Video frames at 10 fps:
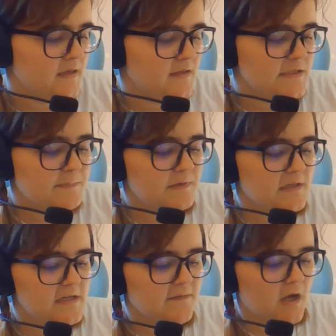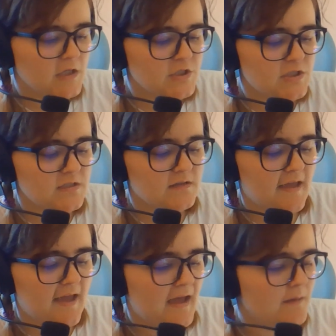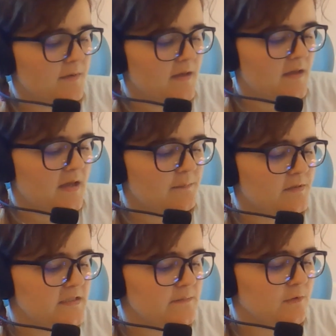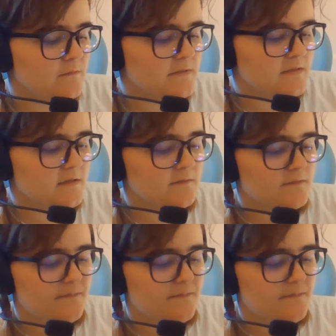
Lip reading: There's plenty of oxygen in the HAB and plenty more in reserve.